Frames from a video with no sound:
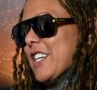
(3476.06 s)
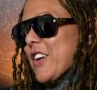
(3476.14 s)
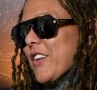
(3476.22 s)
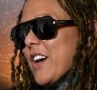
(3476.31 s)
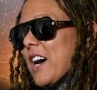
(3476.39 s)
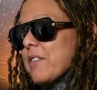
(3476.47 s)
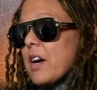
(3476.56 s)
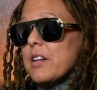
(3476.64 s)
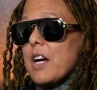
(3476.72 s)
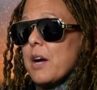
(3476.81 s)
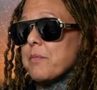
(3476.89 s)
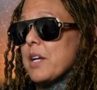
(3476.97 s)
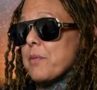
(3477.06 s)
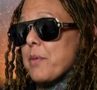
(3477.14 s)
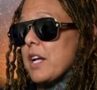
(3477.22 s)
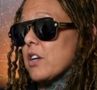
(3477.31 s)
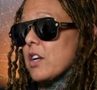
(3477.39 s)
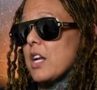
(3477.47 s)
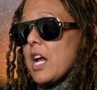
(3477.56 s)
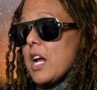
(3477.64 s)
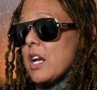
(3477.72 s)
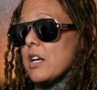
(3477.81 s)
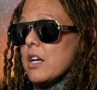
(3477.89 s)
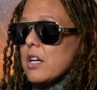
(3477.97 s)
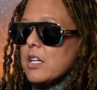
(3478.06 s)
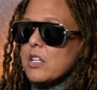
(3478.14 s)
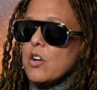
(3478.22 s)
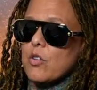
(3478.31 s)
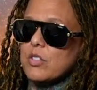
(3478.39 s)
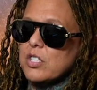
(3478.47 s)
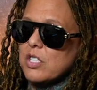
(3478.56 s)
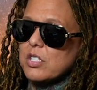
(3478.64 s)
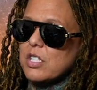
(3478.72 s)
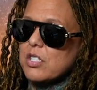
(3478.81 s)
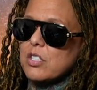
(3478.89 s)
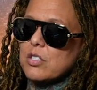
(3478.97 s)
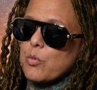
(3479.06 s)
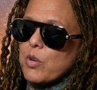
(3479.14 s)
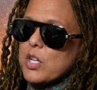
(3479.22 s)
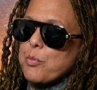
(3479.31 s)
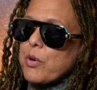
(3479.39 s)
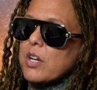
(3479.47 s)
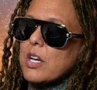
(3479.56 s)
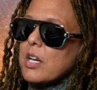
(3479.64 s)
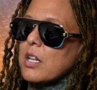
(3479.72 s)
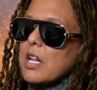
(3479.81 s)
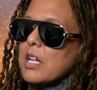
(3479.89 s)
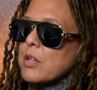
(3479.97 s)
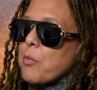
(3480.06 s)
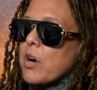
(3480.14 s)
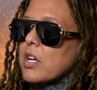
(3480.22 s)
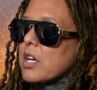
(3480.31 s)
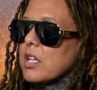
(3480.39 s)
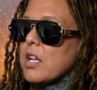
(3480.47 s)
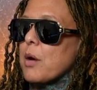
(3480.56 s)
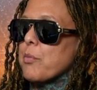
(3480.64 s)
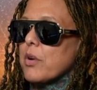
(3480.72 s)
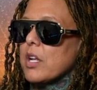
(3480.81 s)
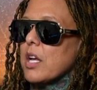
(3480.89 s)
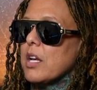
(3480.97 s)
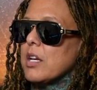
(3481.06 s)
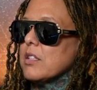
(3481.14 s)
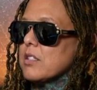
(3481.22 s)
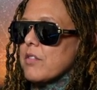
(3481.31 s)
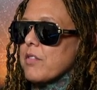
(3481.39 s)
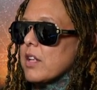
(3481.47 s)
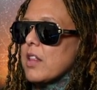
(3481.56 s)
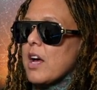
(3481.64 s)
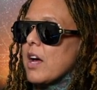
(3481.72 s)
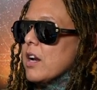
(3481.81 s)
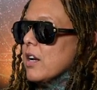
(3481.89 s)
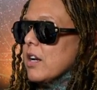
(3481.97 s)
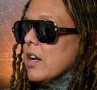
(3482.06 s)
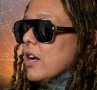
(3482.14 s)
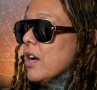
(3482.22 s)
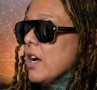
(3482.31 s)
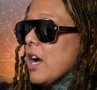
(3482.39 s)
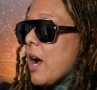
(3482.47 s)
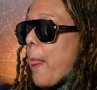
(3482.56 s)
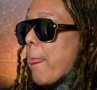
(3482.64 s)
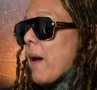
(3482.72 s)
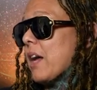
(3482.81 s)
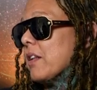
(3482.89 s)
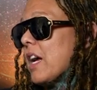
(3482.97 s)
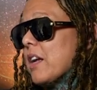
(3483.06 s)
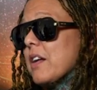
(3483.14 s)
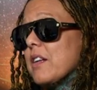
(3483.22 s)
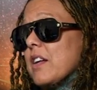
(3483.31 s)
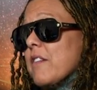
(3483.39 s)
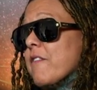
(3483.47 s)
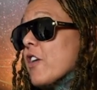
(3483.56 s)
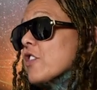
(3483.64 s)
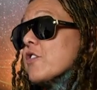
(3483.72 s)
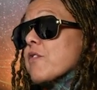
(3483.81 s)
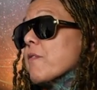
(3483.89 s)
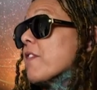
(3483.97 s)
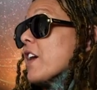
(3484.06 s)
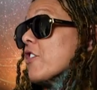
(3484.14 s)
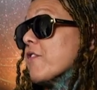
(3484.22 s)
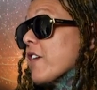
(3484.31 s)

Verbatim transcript: you know, yeah. I, am getting paid good, and you know, it's just it's just the work you put in and, and the marketing that I'm putting in and stuff like that, and I, it varies from fighter to